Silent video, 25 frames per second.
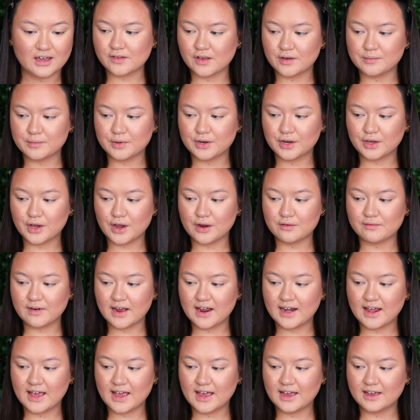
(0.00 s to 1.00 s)
So I'm going to go
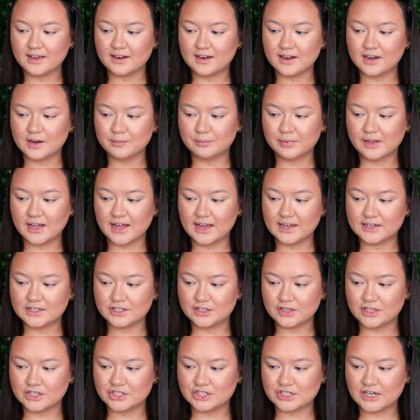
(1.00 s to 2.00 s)
right ahead and apply it
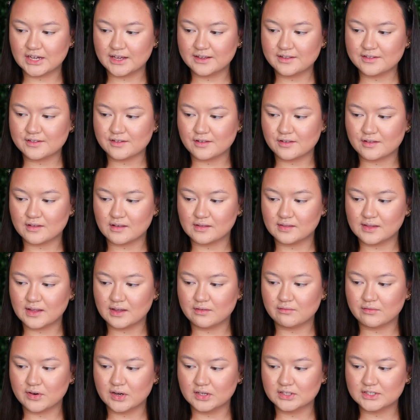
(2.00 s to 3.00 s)
to the cheeks using
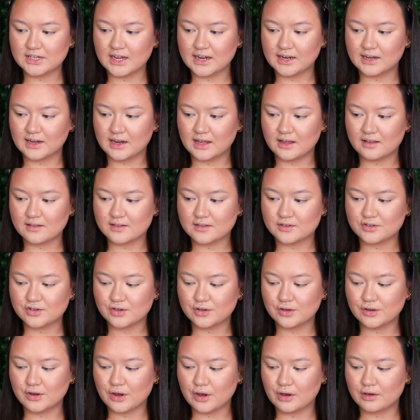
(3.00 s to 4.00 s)
the Real Techniques
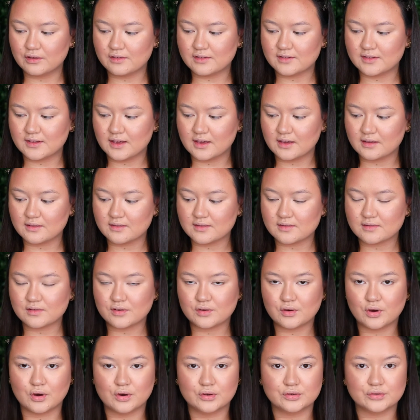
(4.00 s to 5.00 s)
206
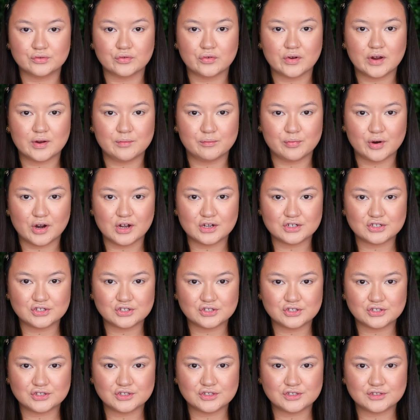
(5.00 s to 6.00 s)
contouring
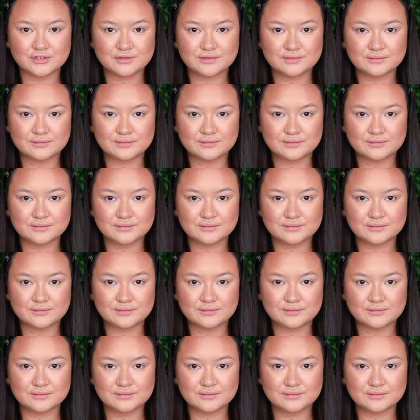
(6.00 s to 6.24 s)
brush.